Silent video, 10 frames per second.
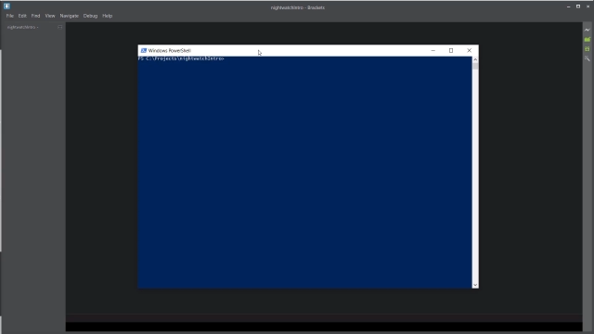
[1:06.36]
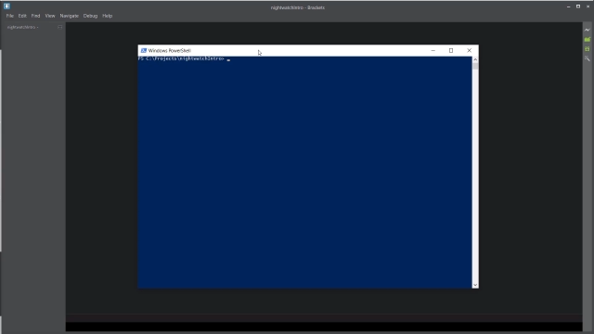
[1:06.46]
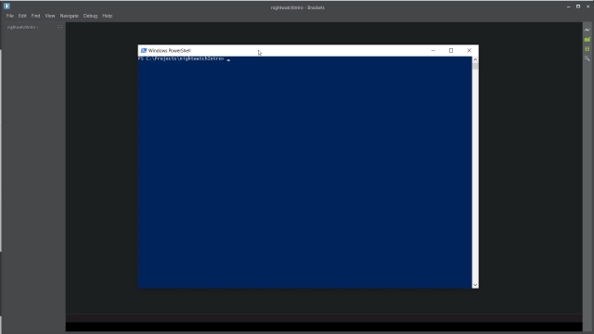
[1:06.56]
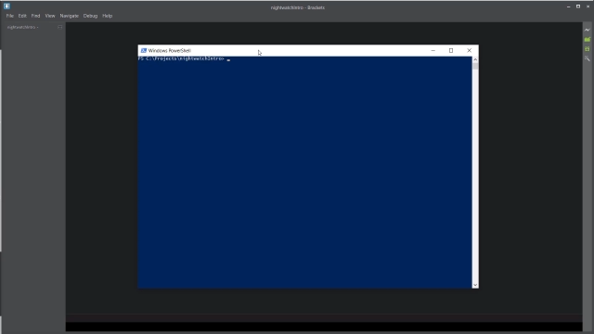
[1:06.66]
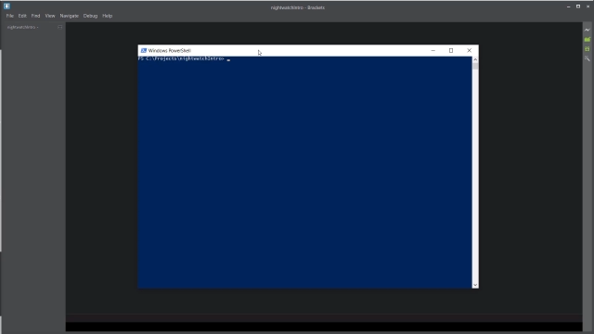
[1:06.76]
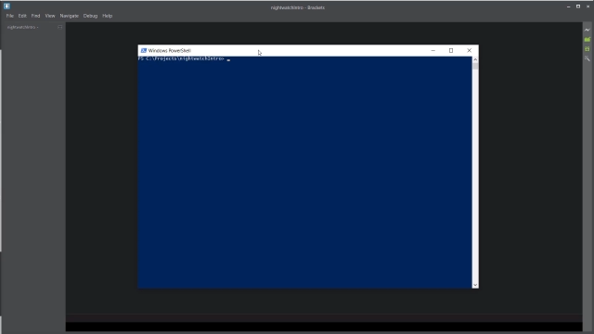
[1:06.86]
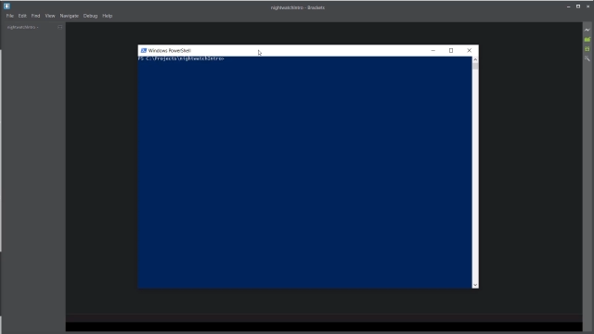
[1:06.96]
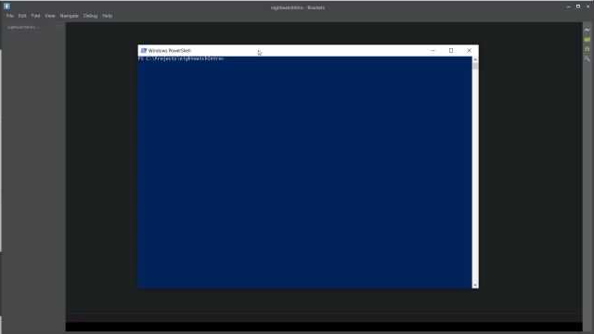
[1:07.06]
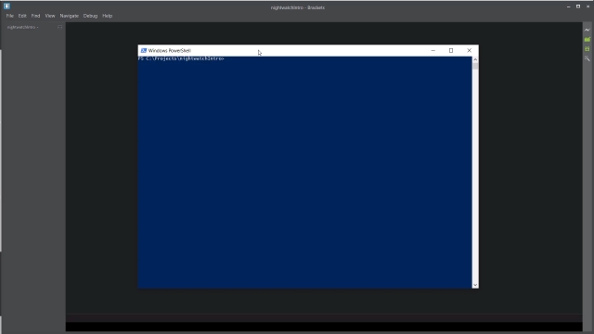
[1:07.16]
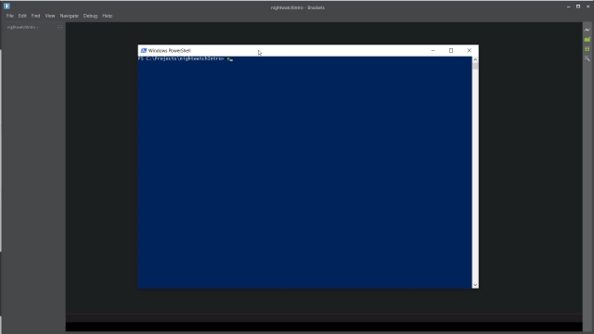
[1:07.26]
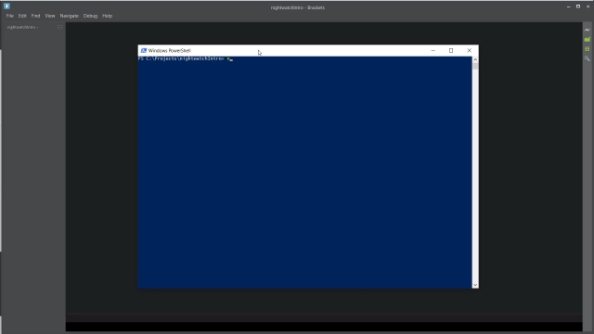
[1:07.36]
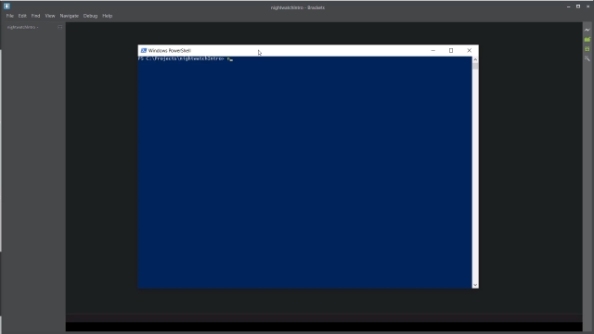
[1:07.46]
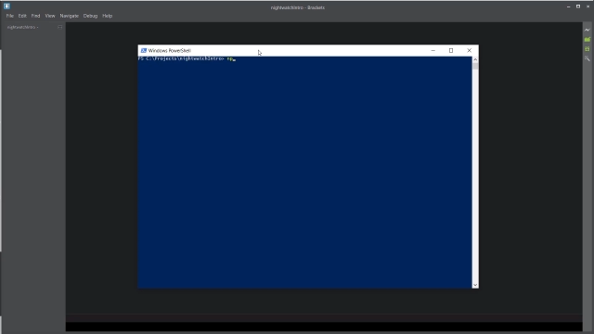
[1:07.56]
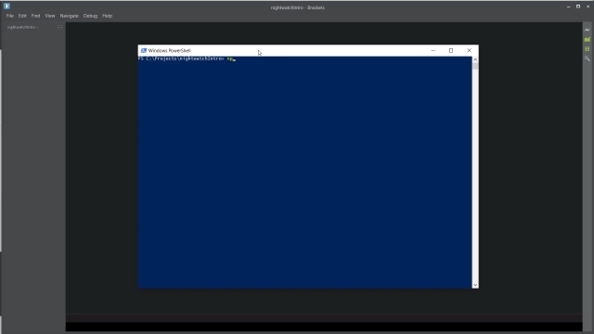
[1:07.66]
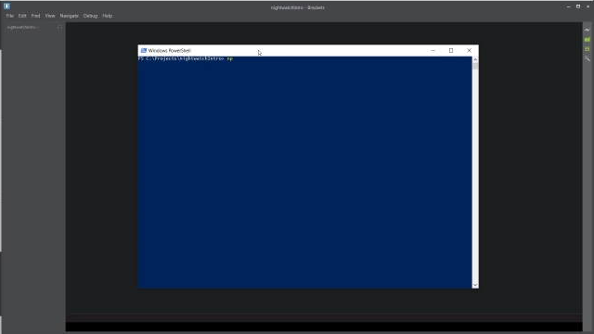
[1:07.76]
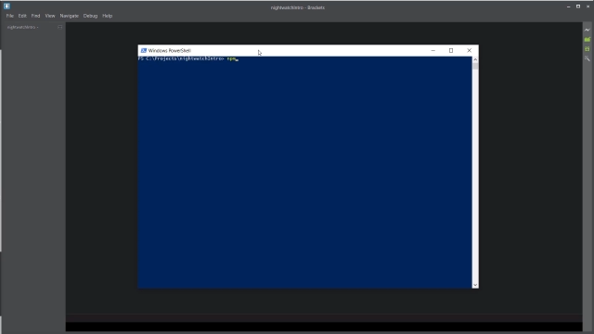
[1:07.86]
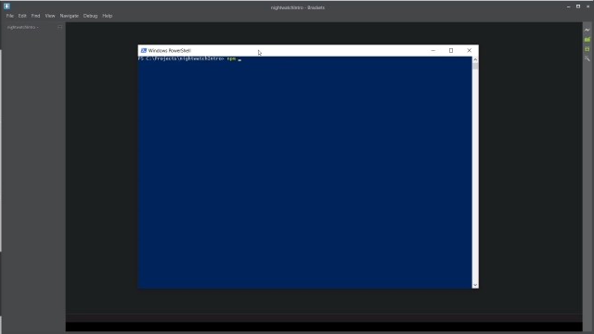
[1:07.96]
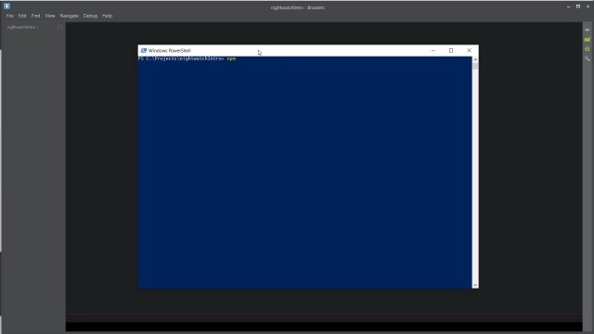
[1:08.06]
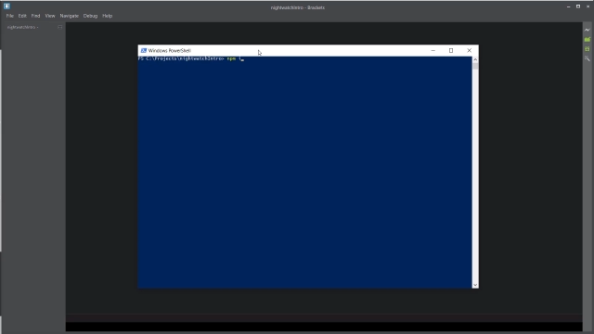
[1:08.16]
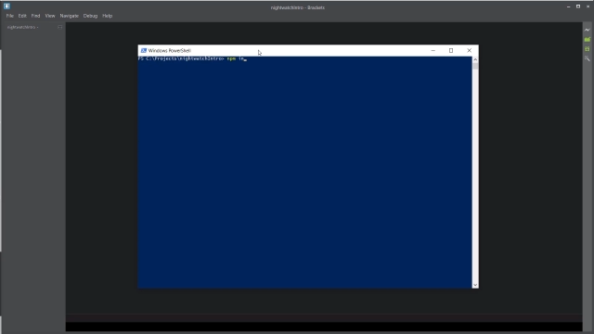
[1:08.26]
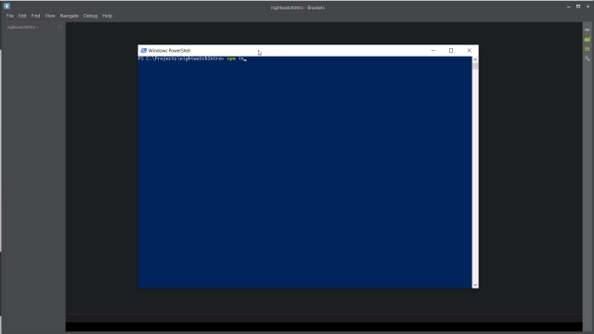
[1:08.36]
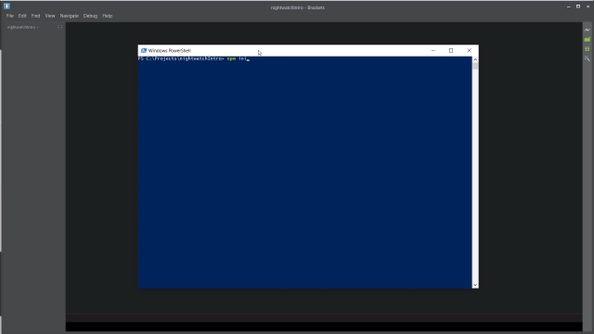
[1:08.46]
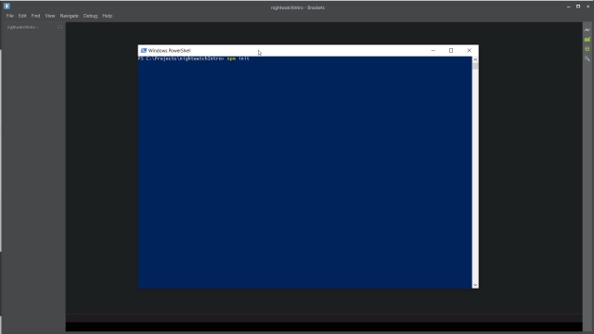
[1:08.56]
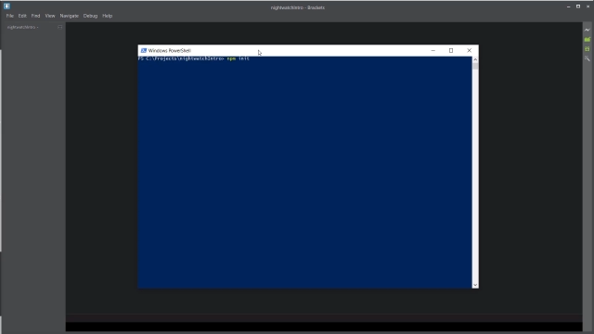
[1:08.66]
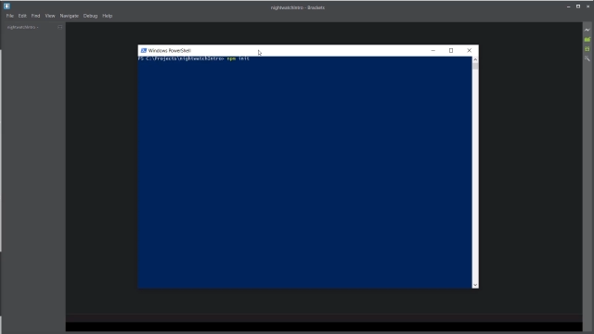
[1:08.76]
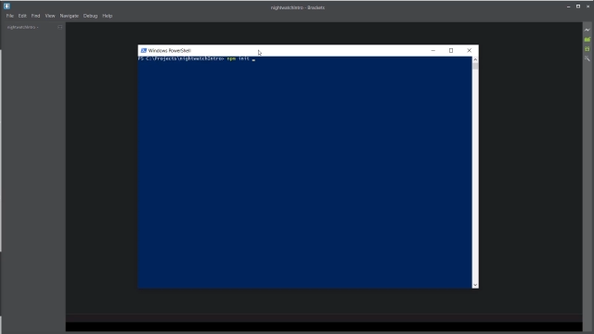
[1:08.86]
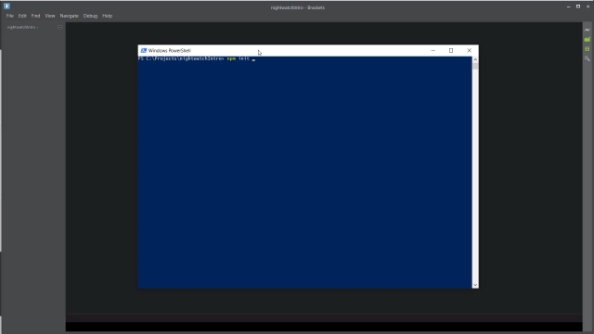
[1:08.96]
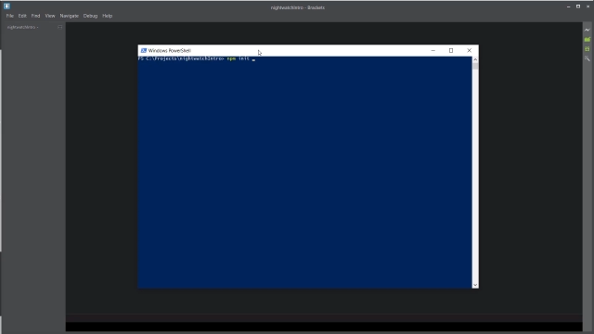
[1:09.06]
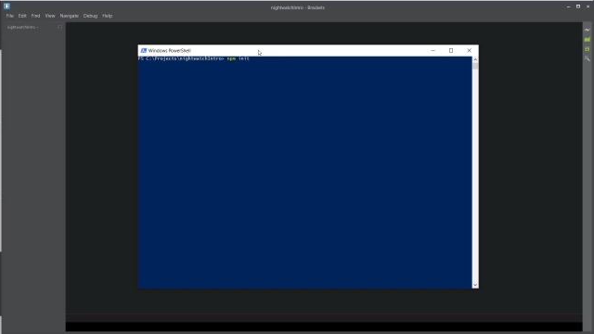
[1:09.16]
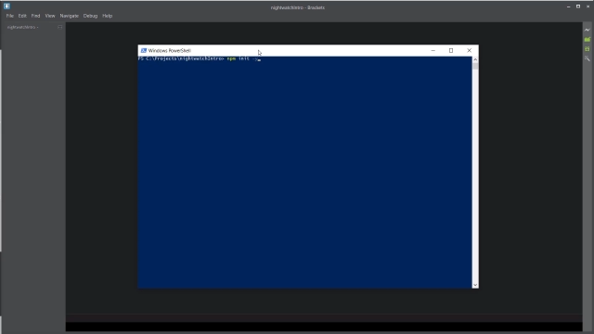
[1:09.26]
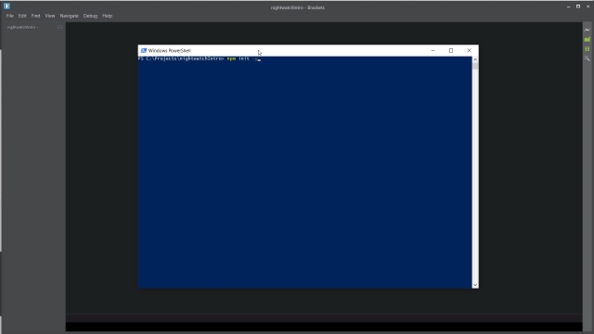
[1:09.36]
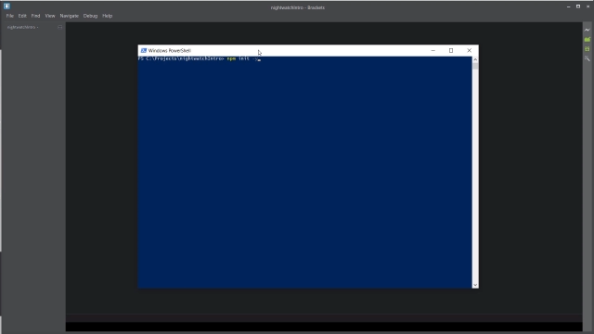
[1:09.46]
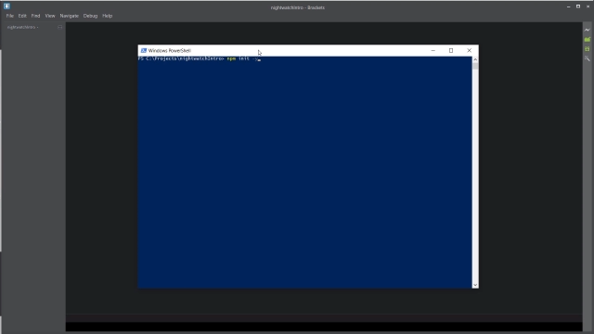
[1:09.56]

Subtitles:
Nobody's mouth can be seen.